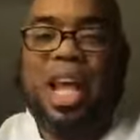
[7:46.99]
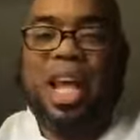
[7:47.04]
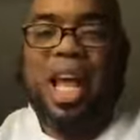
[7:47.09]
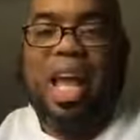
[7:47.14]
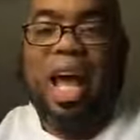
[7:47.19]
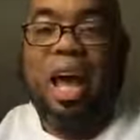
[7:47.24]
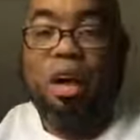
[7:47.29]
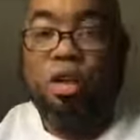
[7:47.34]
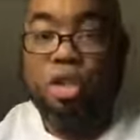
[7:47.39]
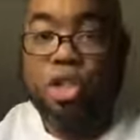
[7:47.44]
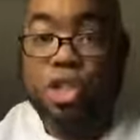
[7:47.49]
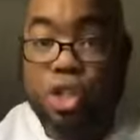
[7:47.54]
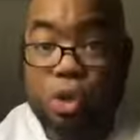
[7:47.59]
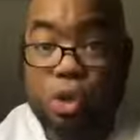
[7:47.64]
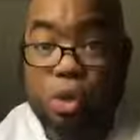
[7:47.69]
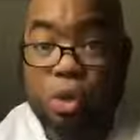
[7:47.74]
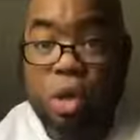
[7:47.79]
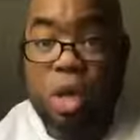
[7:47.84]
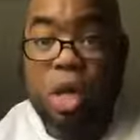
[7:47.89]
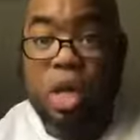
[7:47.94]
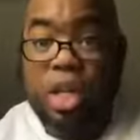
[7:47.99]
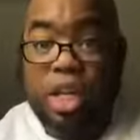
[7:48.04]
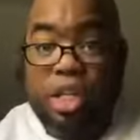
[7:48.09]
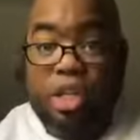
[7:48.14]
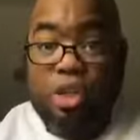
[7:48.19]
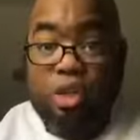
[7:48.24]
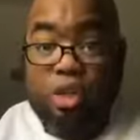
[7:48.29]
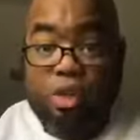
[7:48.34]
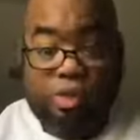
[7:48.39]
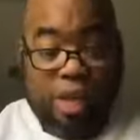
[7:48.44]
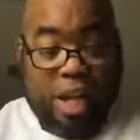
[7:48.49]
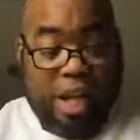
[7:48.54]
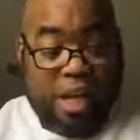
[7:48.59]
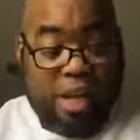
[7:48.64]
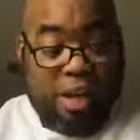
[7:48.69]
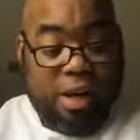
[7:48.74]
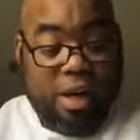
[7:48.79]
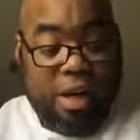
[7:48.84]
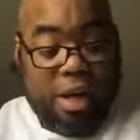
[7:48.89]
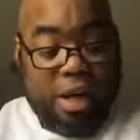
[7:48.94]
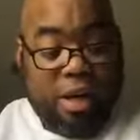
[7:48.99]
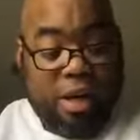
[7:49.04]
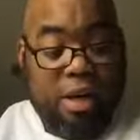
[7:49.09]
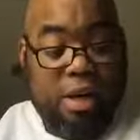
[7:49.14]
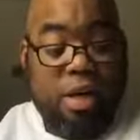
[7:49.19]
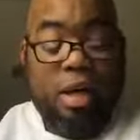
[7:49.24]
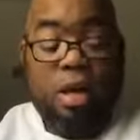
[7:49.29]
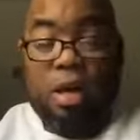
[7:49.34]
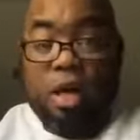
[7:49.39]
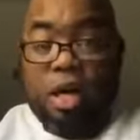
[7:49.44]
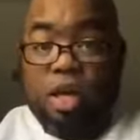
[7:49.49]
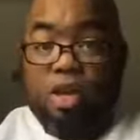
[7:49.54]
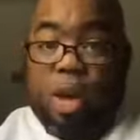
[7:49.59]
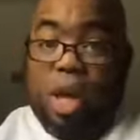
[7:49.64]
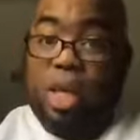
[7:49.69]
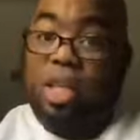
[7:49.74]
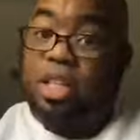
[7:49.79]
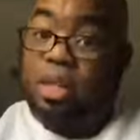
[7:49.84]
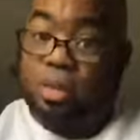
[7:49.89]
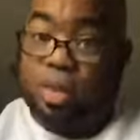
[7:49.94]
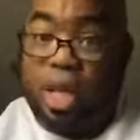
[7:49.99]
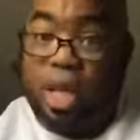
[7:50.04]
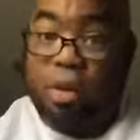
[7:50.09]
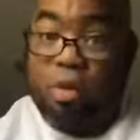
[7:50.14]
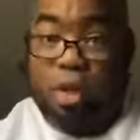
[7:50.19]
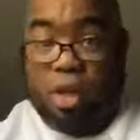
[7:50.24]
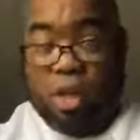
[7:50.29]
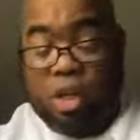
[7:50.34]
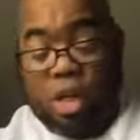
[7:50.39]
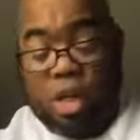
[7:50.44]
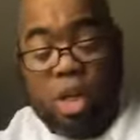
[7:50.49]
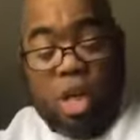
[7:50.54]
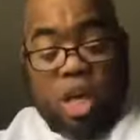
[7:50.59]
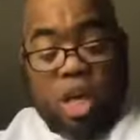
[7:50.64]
like an au jus that's used for like a tri-tip sandwich.